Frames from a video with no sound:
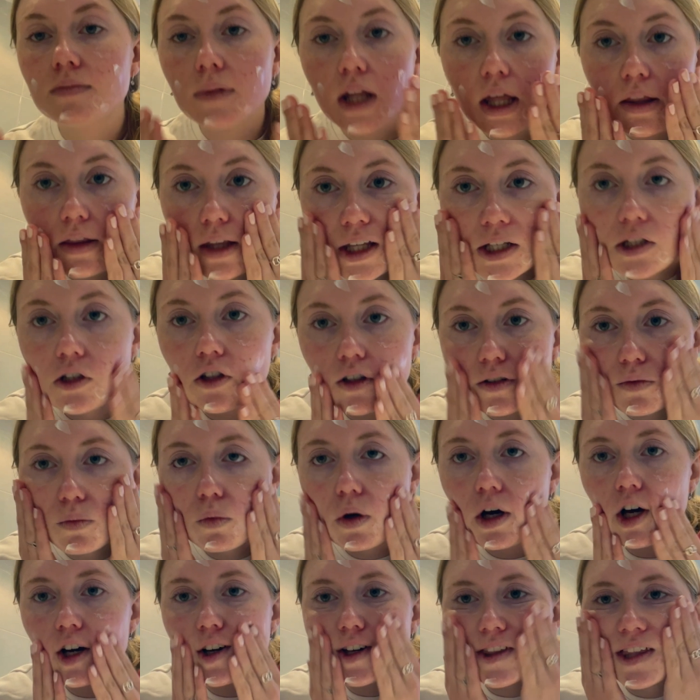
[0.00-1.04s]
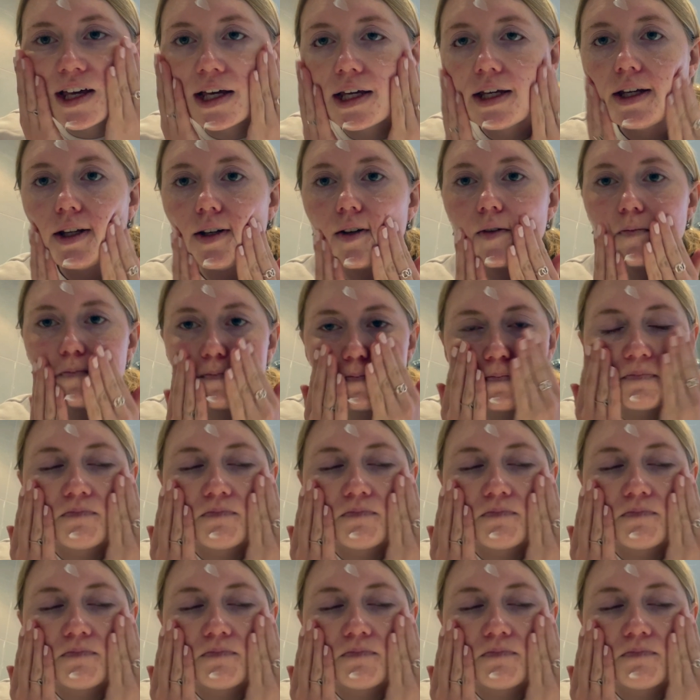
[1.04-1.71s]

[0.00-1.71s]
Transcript: and then just work that in.